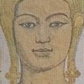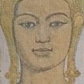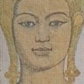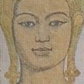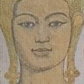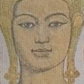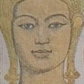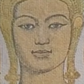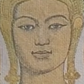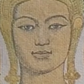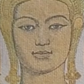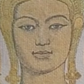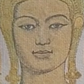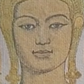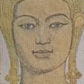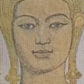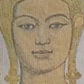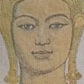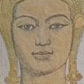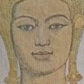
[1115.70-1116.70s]

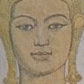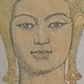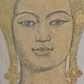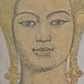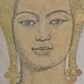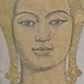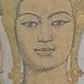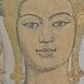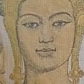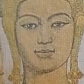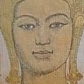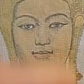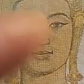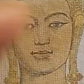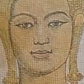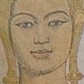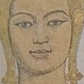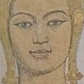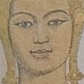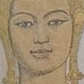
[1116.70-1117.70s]
and a
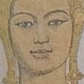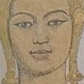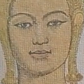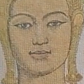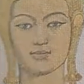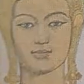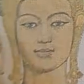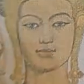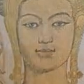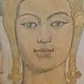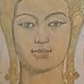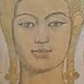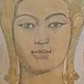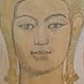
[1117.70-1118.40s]
woman in traditional